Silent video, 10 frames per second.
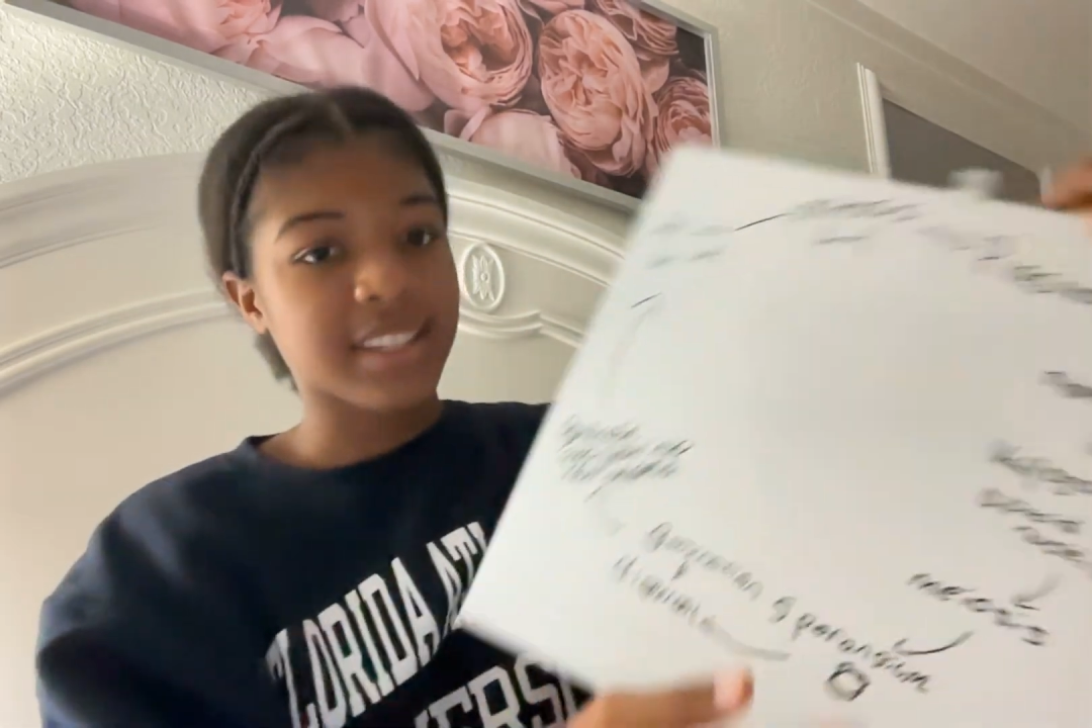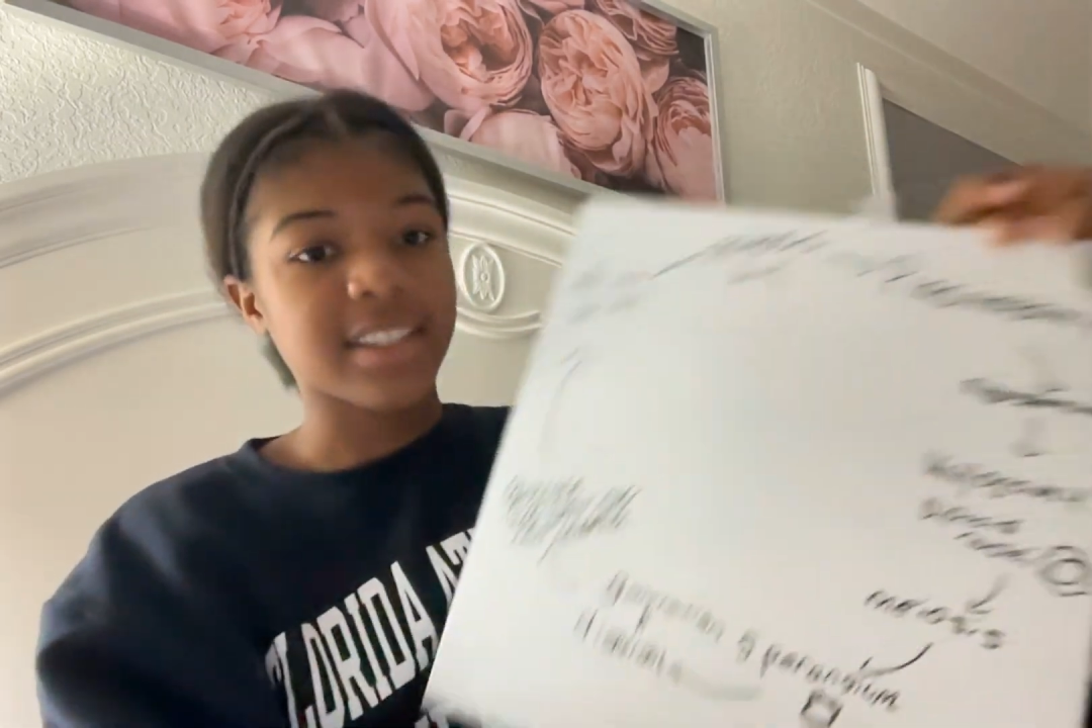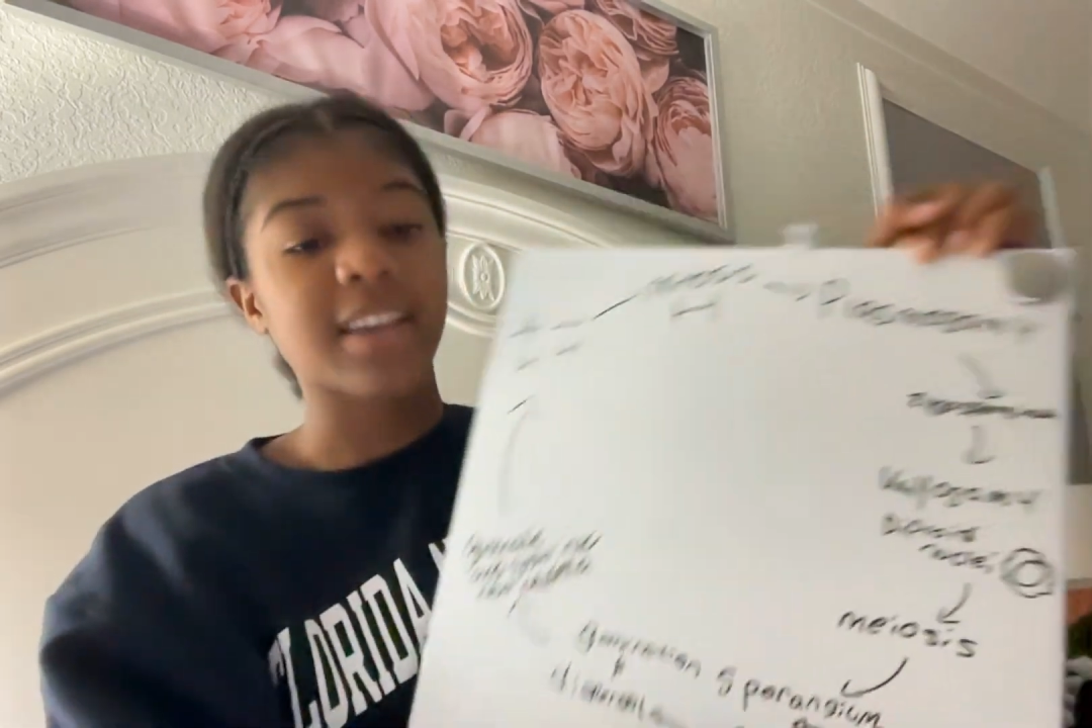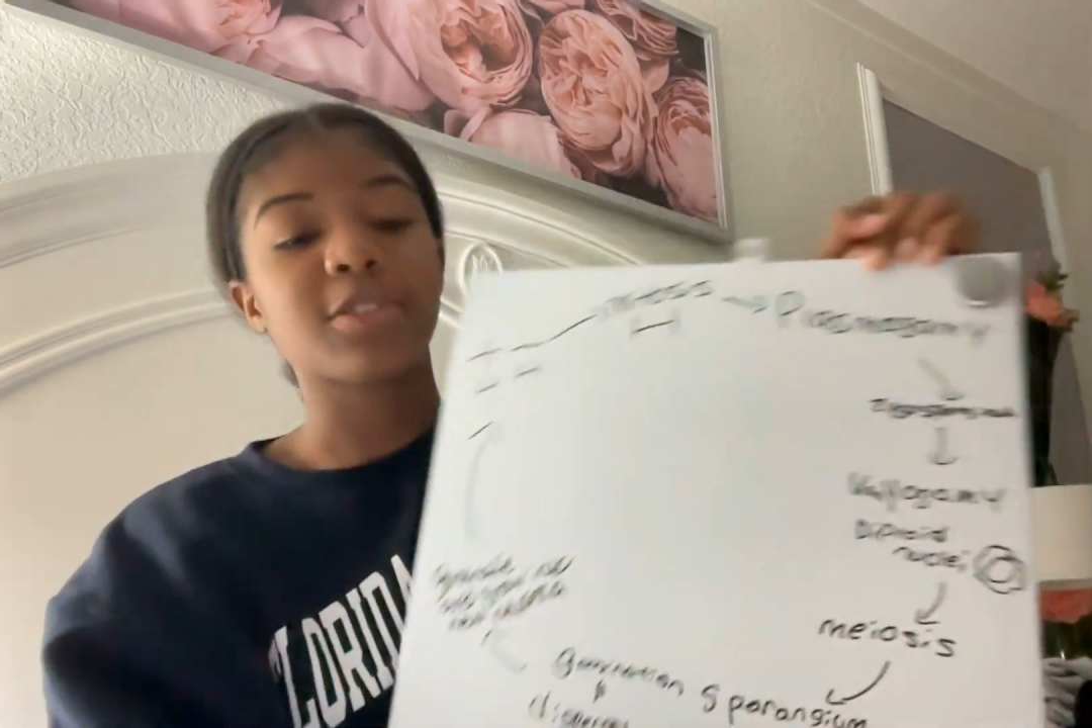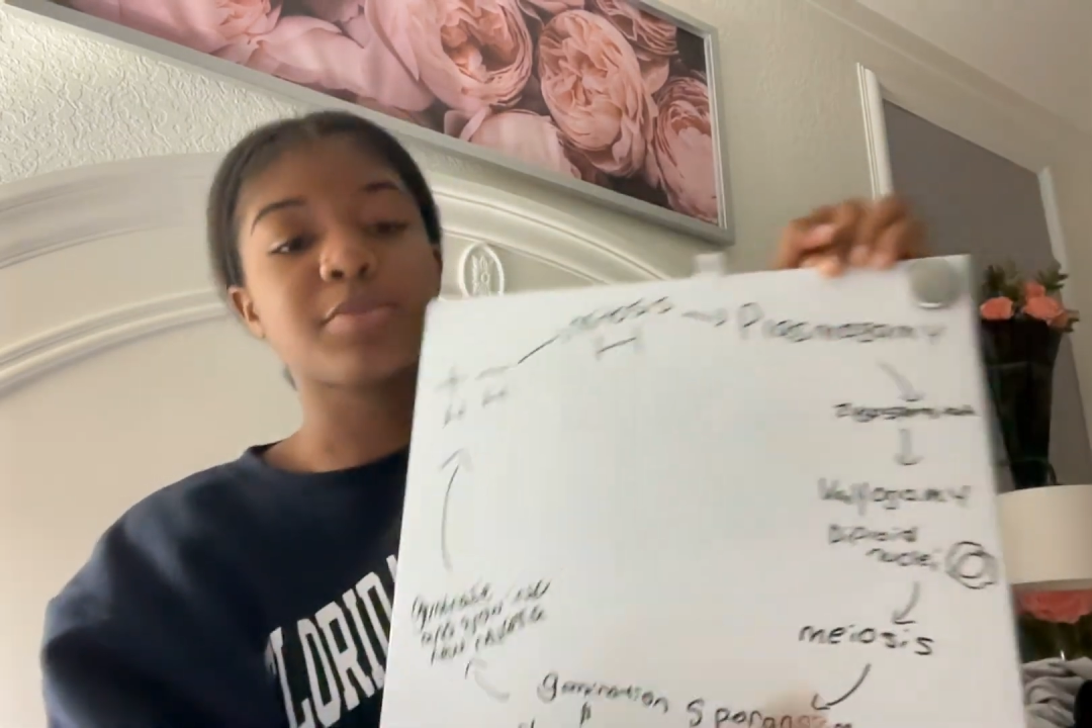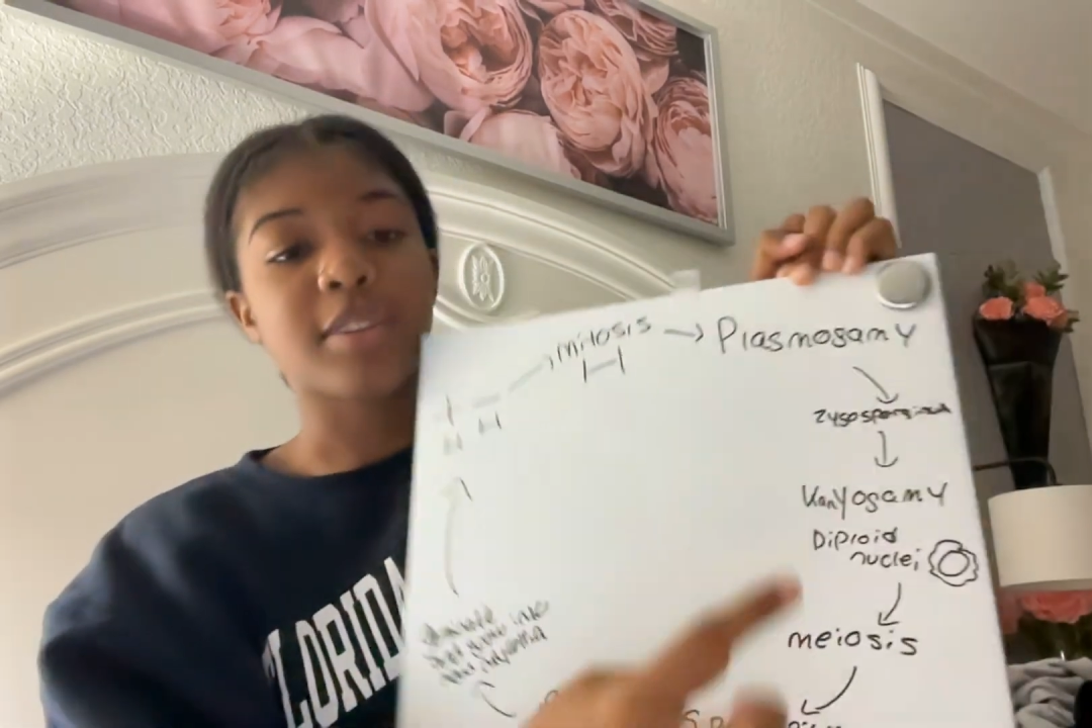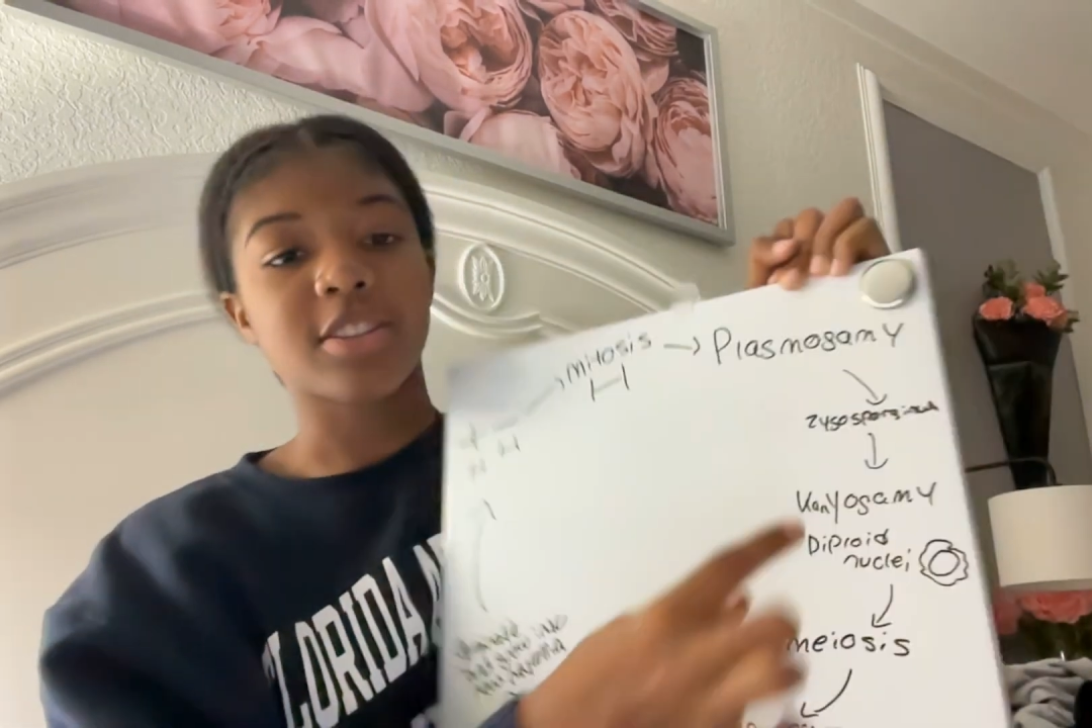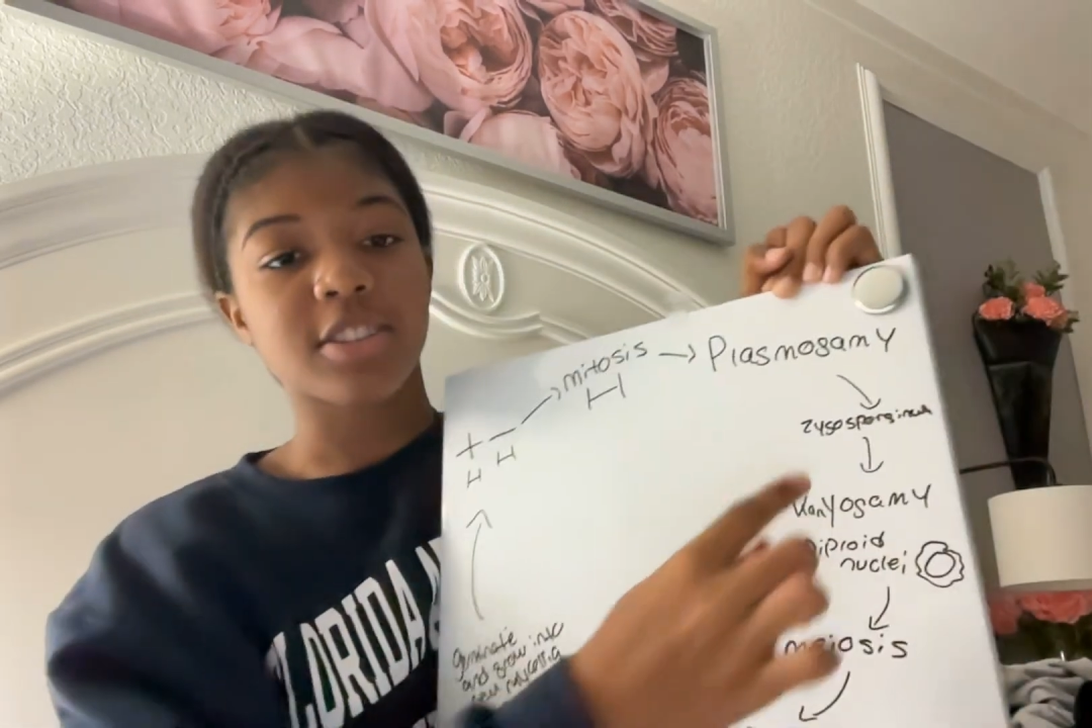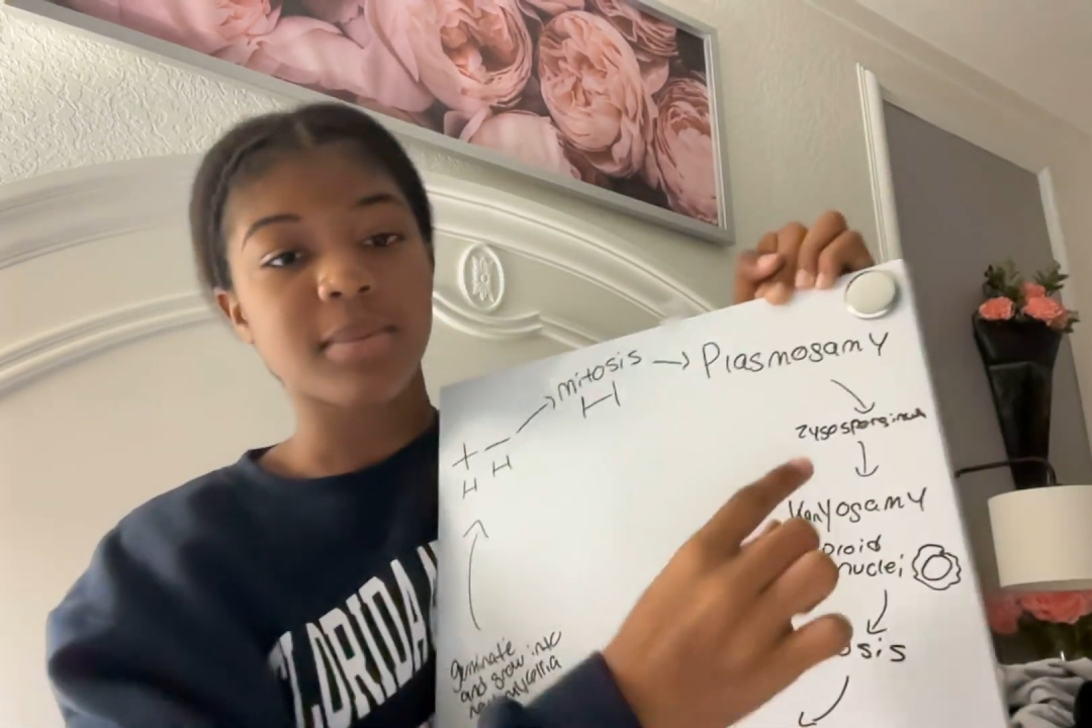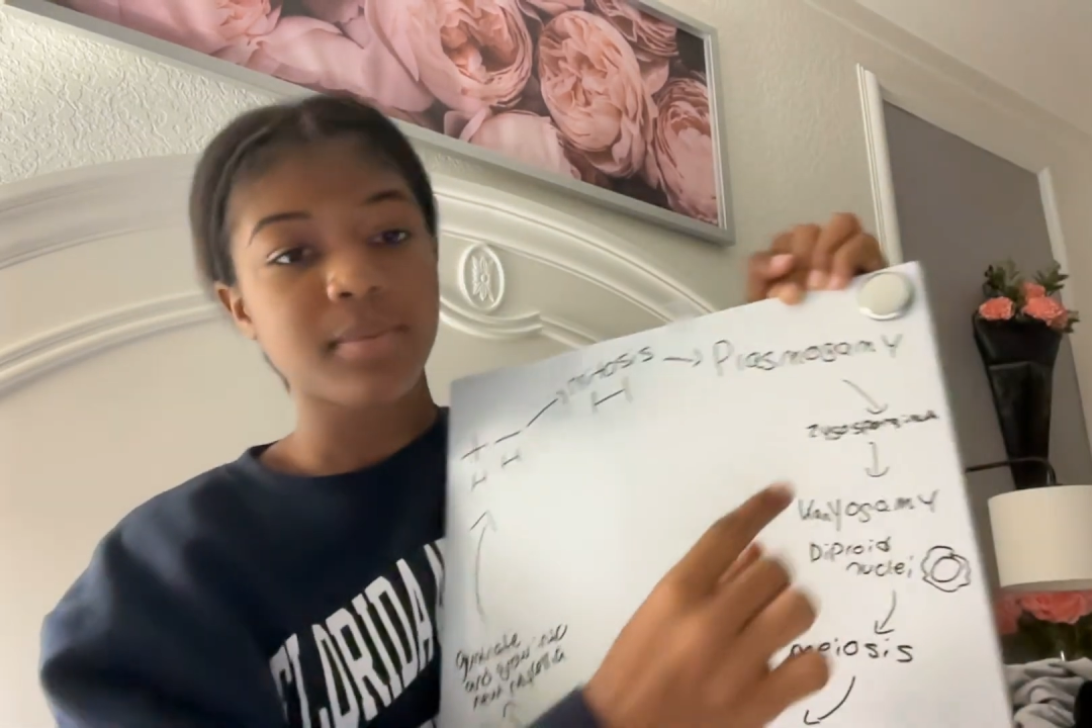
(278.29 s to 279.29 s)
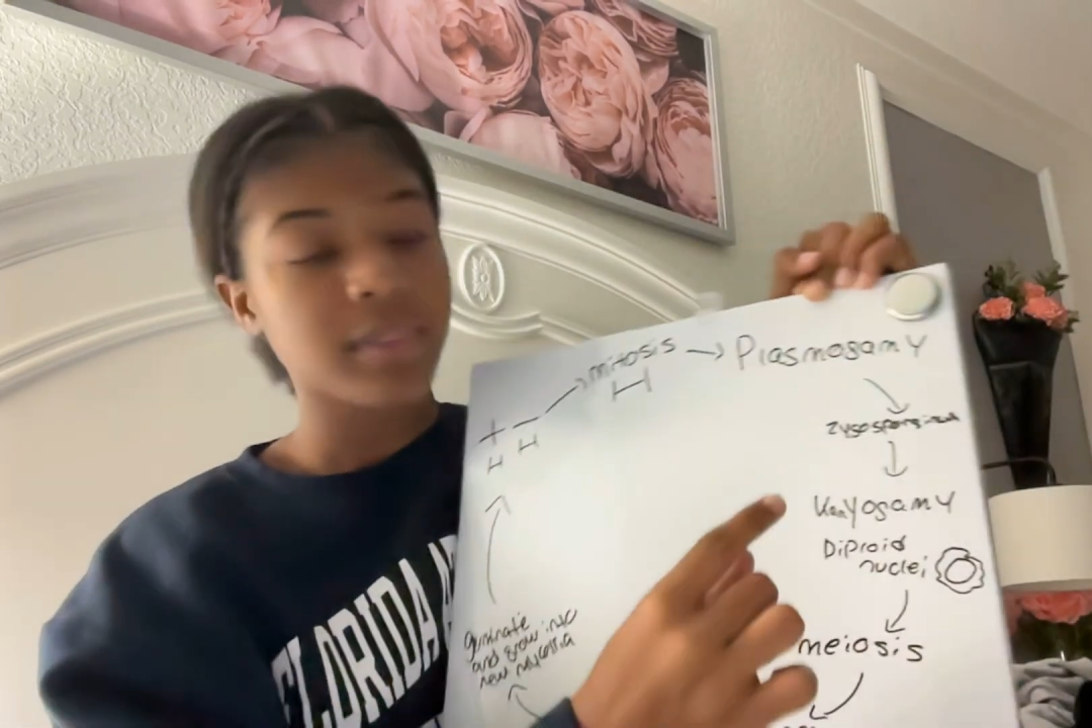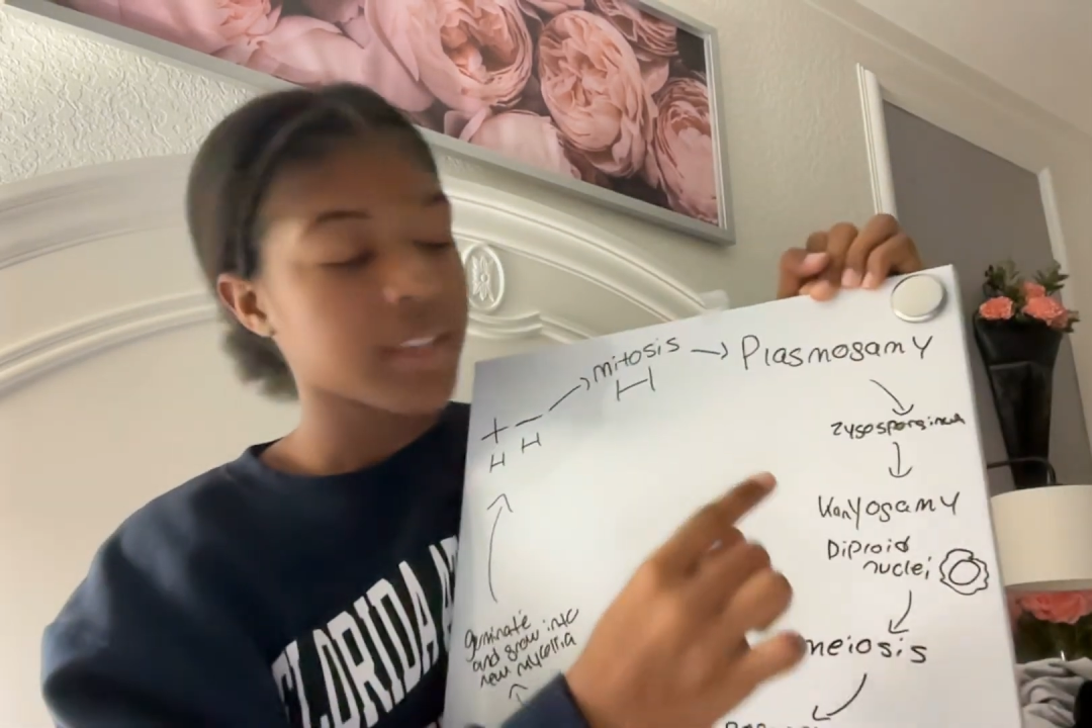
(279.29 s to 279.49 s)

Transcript: zygosporangium.